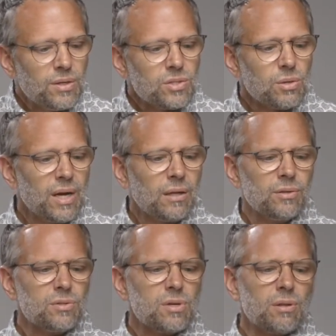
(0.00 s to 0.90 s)
So
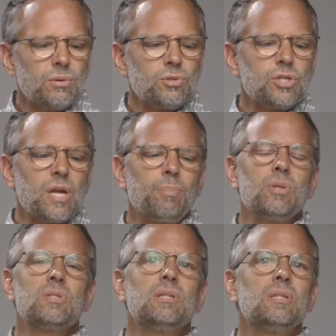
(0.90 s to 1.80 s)
elders are those
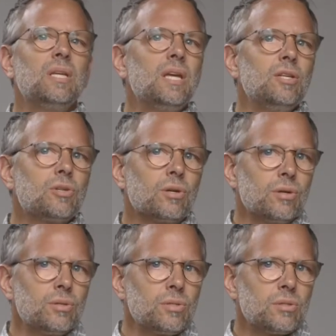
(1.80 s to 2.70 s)
shepherds and
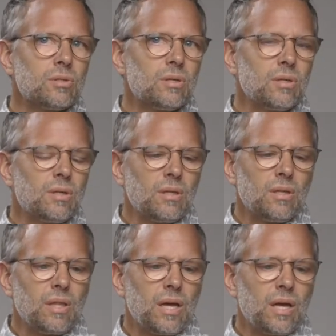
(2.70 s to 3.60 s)
teachers
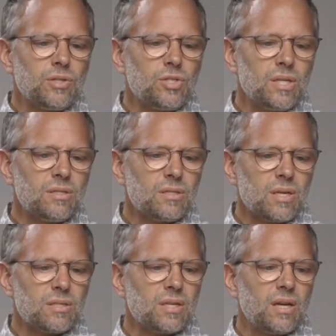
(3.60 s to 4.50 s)
that Jesus
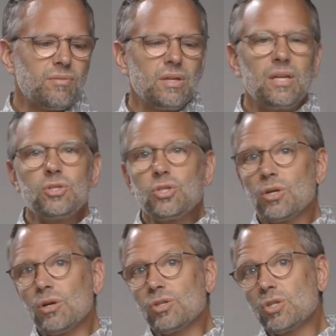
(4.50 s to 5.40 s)
has given his
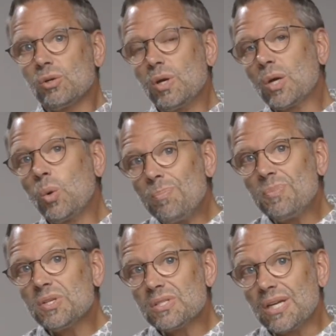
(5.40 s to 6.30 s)
church to equip
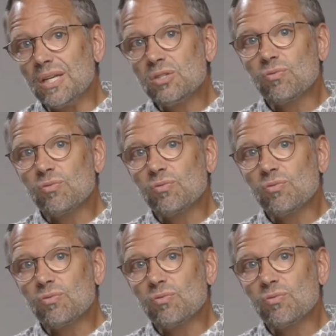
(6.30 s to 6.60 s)
the saints